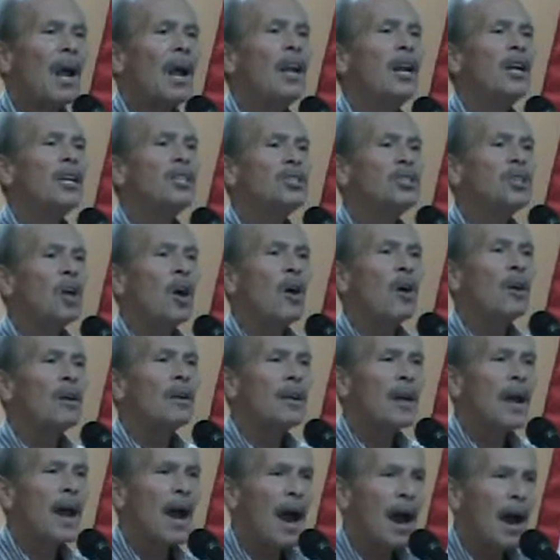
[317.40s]
It is
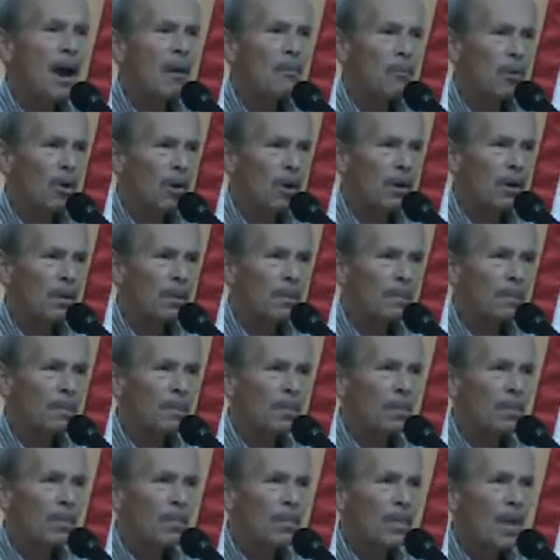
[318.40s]
on camera.
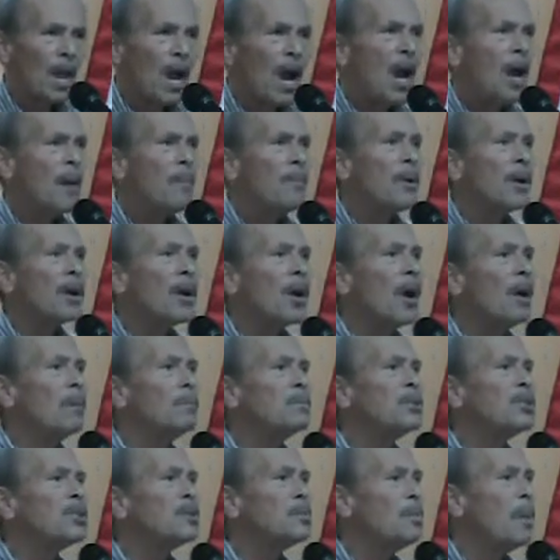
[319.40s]
It
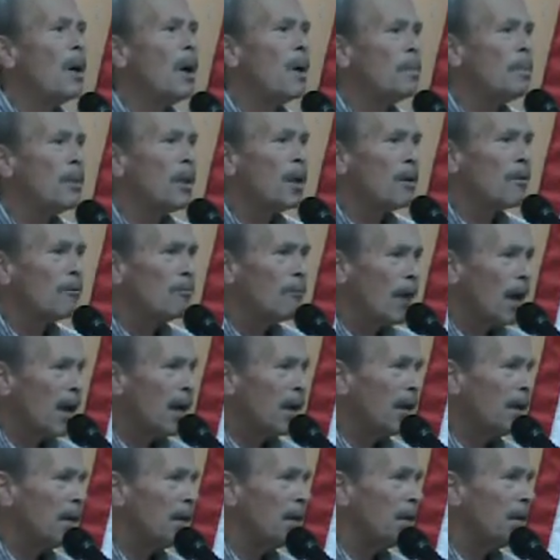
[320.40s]
becomes public
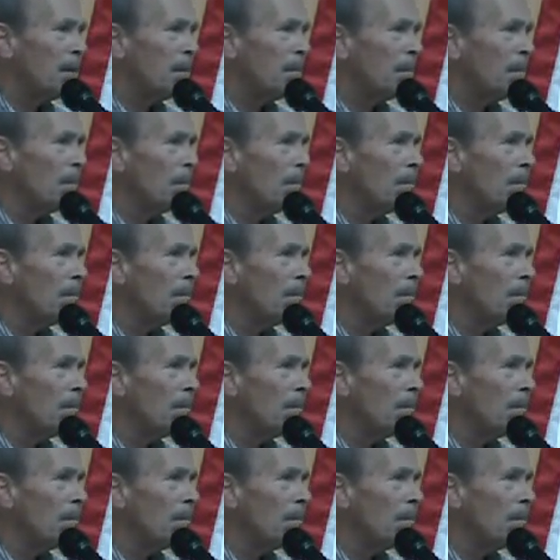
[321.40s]
record.